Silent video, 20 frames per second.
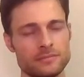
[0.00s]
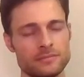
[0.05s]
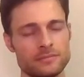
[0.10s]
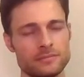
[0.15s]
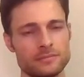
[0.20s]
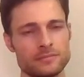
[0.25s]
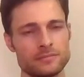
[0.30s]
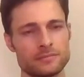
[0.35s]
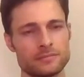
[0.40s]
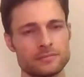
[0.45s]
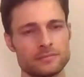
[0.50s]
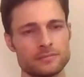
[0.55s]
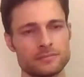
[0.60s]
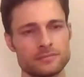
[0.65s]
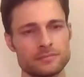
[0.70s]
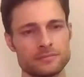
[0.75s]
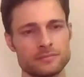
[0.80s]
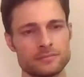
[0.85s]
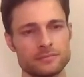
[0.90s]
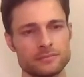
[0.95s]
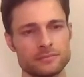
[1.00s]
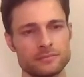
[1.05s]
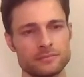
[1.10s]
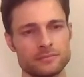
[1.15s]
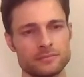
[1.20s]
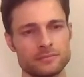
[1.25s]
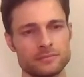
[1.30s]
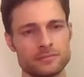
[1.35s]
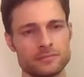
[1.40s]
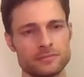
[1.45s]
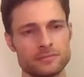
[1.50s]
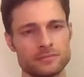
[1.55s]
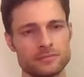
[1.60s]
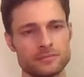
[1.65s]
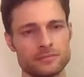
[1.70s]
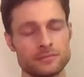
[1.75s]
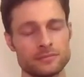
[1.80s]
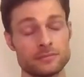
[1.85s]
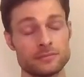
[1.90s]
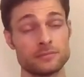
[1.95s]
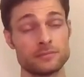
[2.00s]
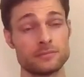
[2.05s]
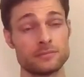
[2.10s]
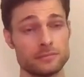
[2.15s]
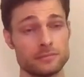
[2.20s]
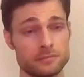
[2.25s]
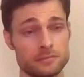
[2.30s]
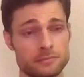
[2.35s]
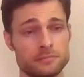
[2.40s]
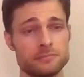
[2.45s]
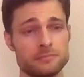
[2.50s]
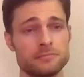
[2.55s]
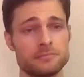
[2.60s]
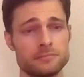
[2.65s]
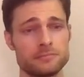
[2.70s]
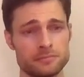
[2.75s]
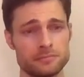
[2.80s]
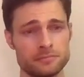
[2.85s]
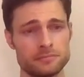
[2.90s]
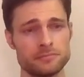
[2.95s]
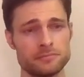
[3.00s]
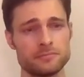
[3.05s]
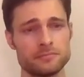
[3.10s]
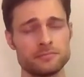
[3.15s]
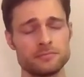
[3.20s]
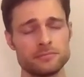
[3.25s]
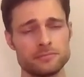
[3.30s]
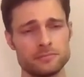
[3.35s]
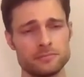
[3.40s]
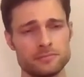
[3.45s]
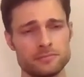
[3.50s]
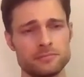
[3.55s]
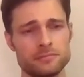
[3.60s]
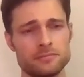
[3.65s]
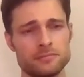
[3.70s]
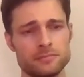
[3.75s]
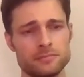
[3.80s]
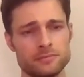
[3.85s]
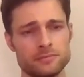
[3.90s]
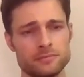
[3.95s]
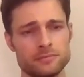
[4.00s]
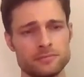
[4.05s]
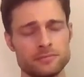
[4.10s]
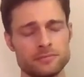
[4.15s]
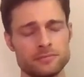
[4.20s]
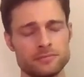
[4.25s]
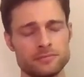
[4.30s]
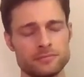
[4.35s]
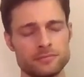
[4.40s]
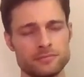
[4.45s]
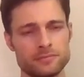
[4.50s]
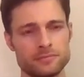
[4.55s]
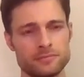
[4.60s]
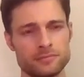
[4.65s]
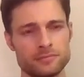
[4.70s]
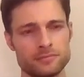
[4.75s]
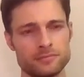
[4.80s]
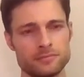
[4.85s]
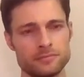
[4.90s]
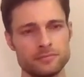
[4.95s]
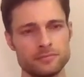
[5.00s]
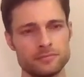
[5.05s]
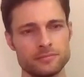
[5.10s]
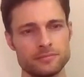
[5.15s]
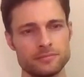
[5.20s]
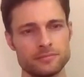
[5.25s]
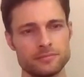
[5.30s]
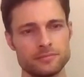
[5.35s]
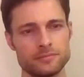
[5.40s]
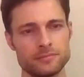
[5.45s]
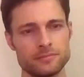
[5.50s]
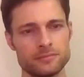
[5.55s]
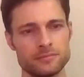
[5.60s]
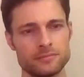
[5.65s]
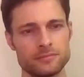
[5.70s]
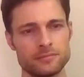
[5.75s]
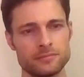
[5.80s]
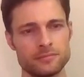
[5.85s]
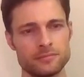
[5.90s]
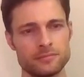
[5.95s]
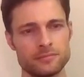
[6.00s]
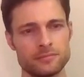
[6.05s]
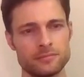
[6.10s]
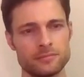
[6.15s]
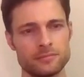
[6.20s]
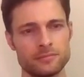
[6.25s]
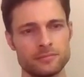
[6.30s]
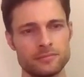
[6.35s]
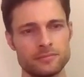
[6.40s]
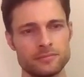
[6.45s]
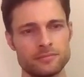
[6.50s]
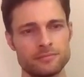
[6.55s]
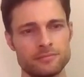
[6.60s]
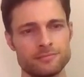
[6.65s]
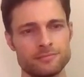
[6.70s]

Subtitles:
No words are spoken by the person on screen.